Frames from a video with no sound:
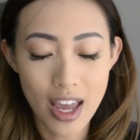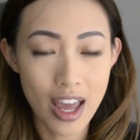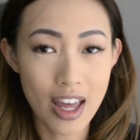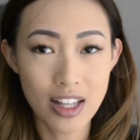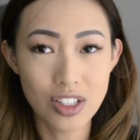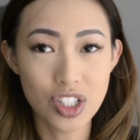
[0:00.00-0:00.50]

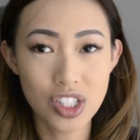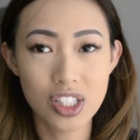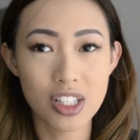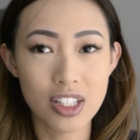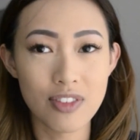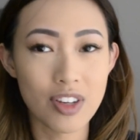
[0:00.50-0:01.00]
And just
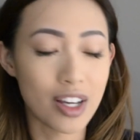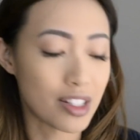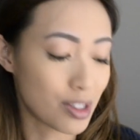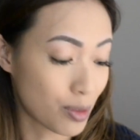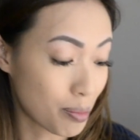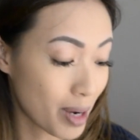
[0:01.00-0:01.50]
to give you
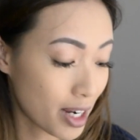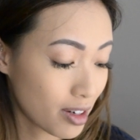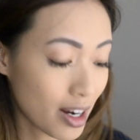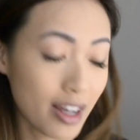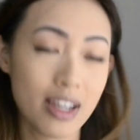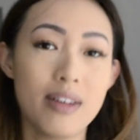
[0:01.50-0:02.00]
guys a reminder,
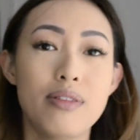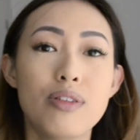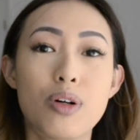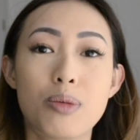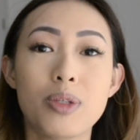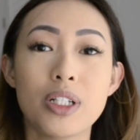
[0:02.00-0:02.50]
I am
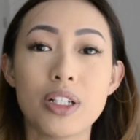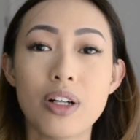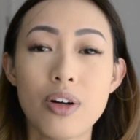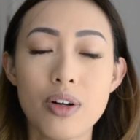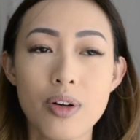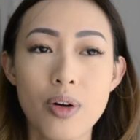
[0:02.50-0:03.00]
normal to
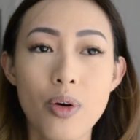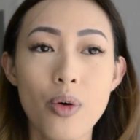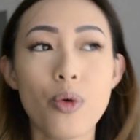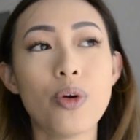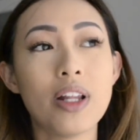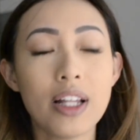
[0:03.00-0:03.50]

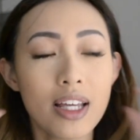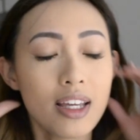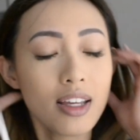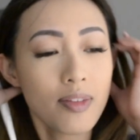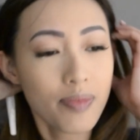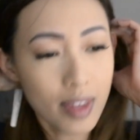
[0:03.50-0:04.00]
oily.